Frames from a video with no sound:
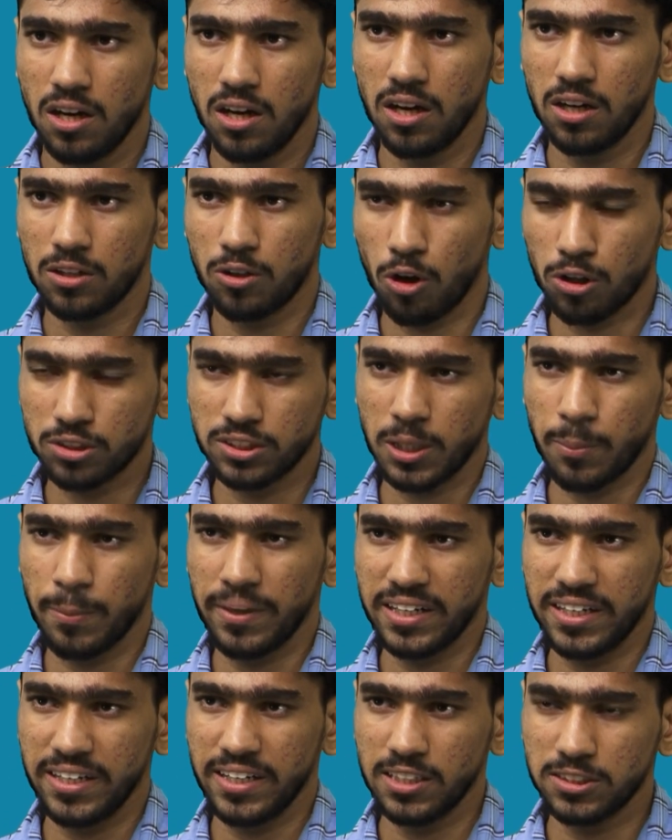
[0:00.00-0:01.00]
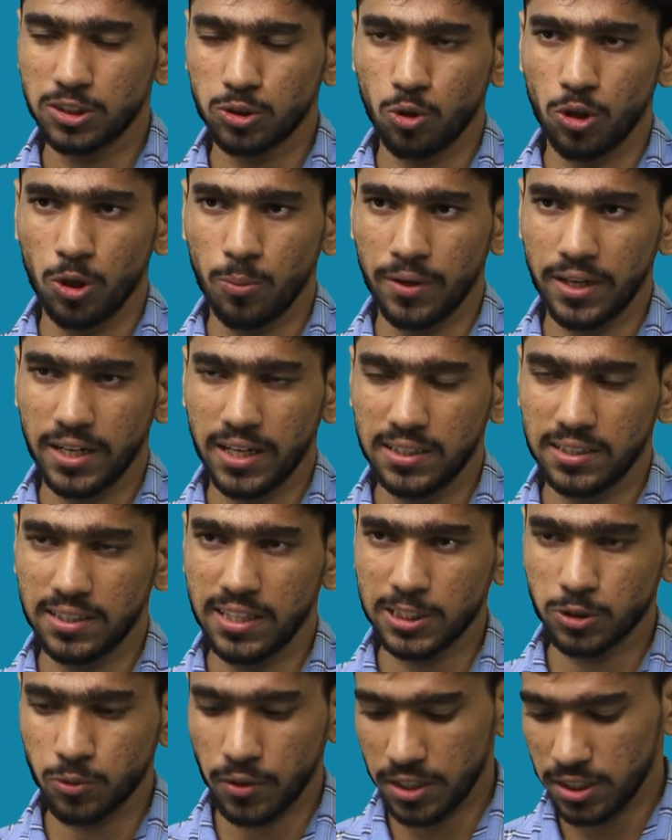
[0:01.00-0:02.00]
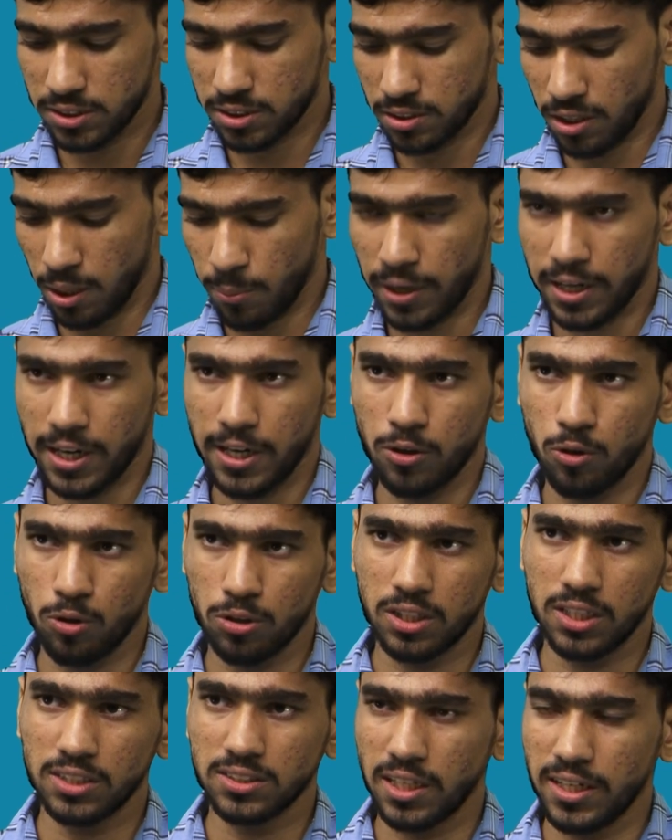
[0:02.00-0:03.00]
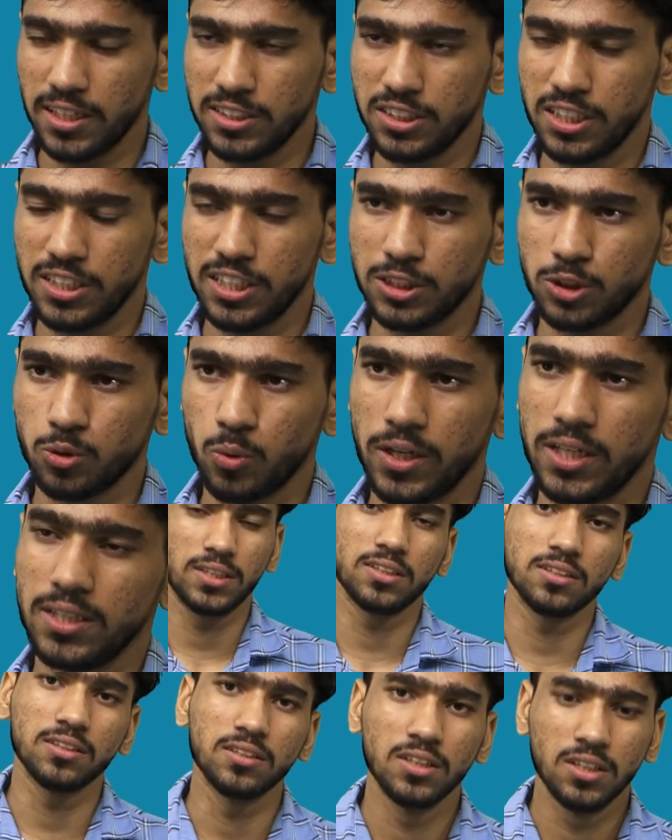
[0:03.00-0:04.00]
toxic materials to human health. That's why this tobacco and all things are injurious to health.